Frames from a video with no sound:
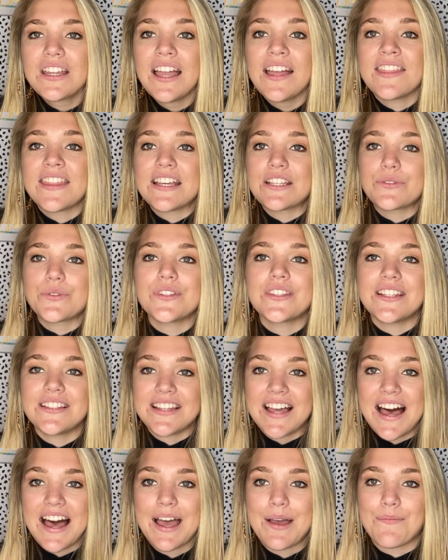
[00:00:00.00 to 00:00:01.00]
This was a
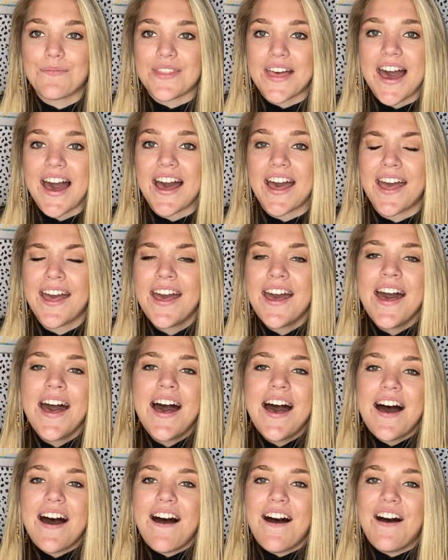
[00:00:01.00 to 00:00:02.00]
time that
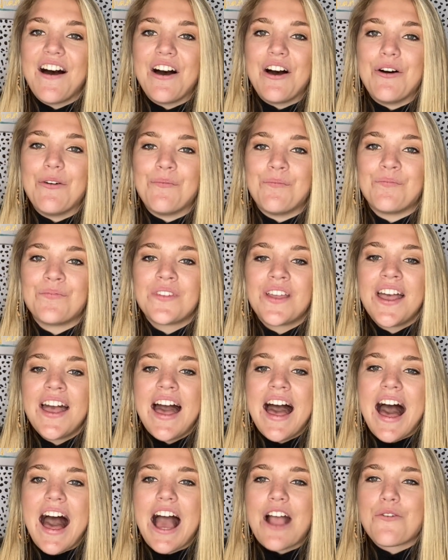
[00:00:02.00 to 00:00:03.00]

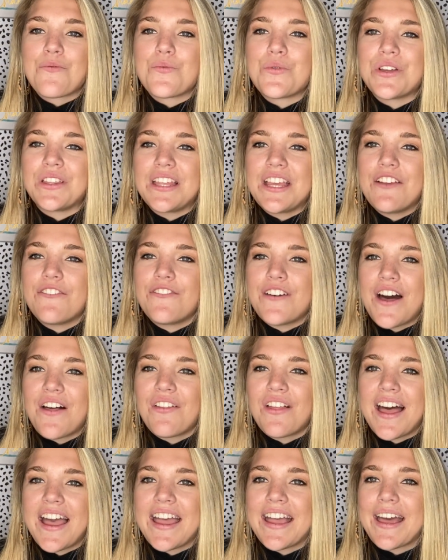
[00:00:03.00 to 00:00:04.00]
I really
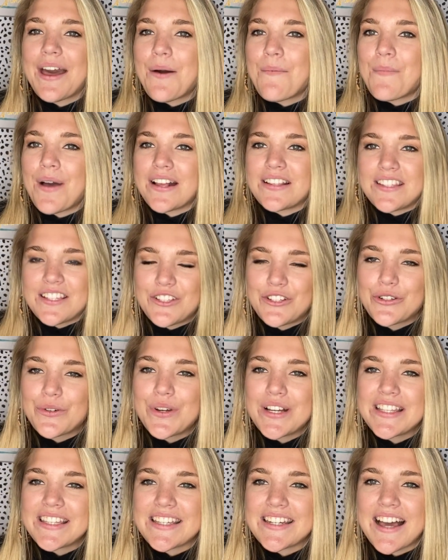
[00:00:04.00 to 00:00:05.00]
felt like my sister
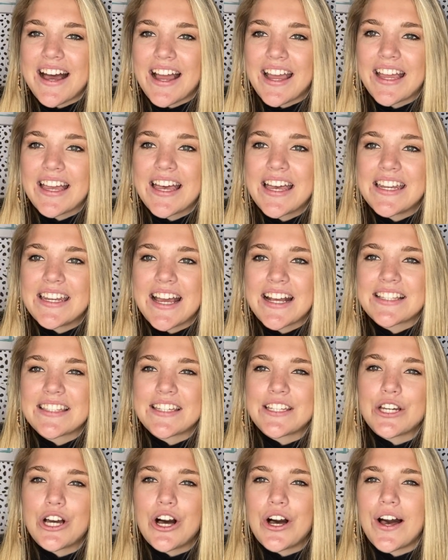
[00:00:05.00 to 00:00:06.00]
queens and I
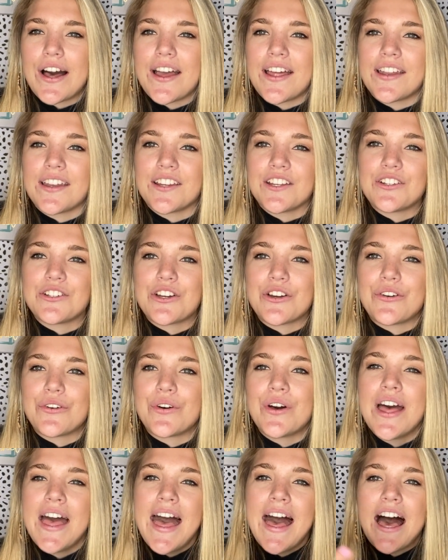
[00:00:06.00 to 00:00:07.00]
connected on, you
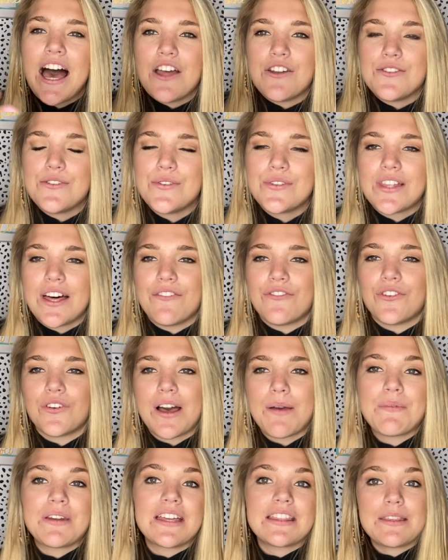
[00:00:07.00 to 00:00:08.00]
know, a new
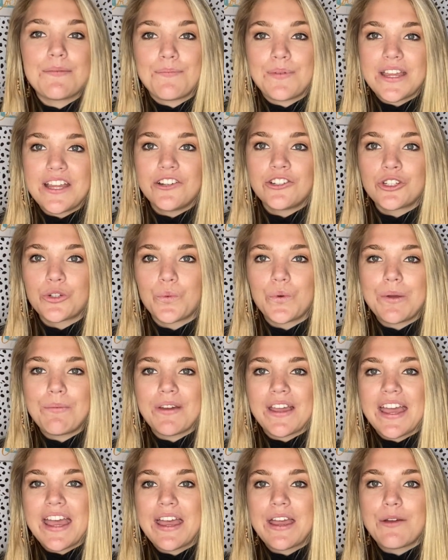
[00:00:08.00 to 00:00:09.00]
level. I mean, at the beach, we
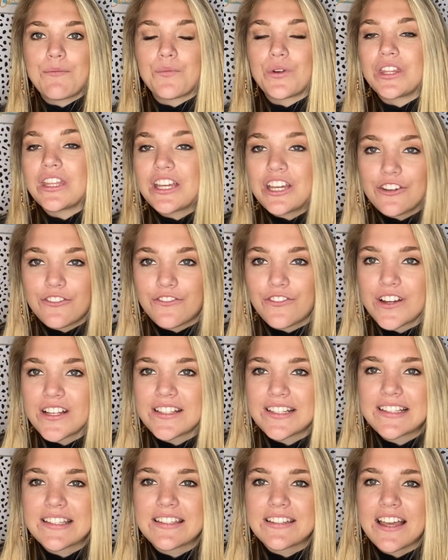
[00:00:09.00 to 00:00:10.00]
became really good
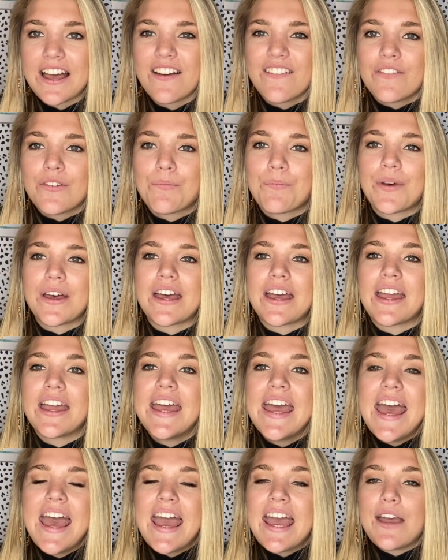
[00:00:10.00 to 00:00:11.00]
friends and stuff,
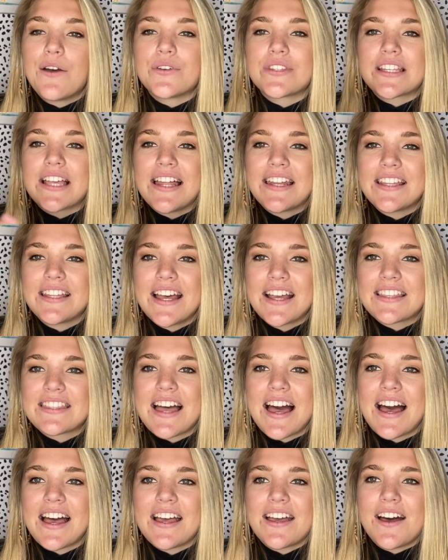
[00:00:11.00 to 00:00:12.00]
but it was kind of like
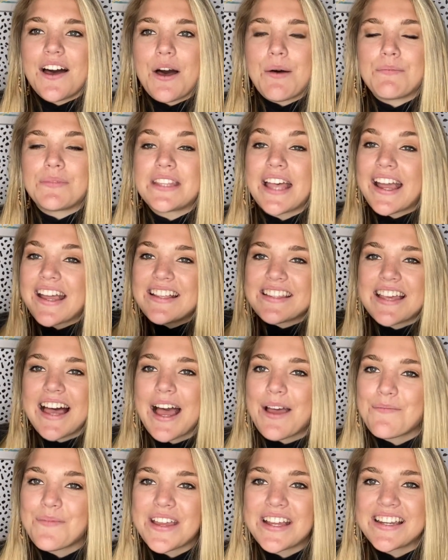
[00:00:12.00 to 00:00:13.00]
that second
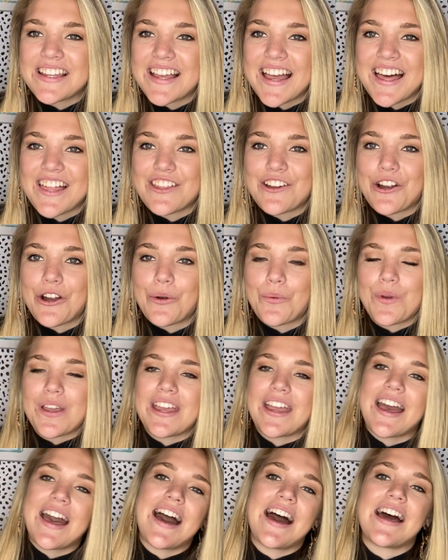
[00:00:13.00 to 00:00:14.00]
time being together.
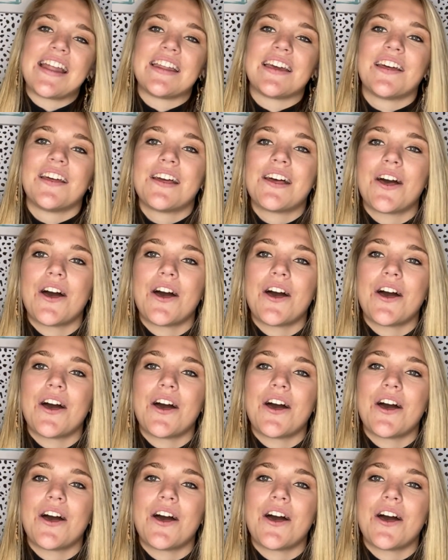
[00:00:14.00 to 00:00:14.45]
We had,